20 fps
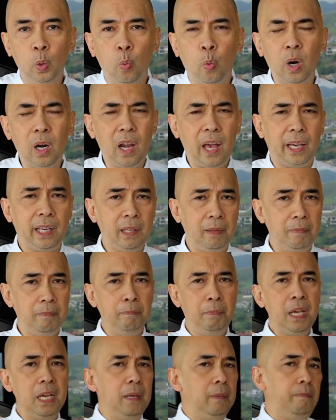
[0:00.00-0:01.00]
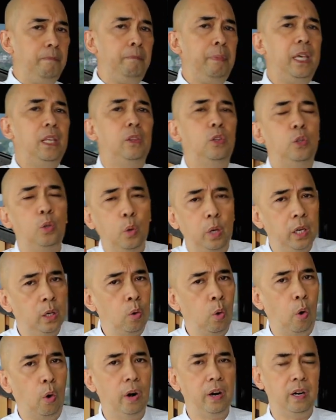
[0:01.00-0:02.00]
We're like being pinned to a
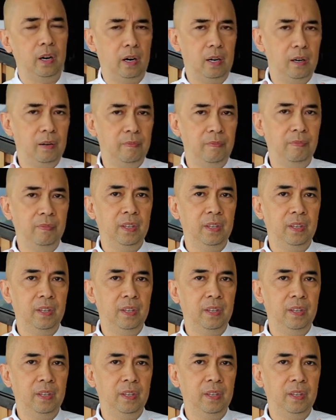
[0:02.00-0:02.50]
corner.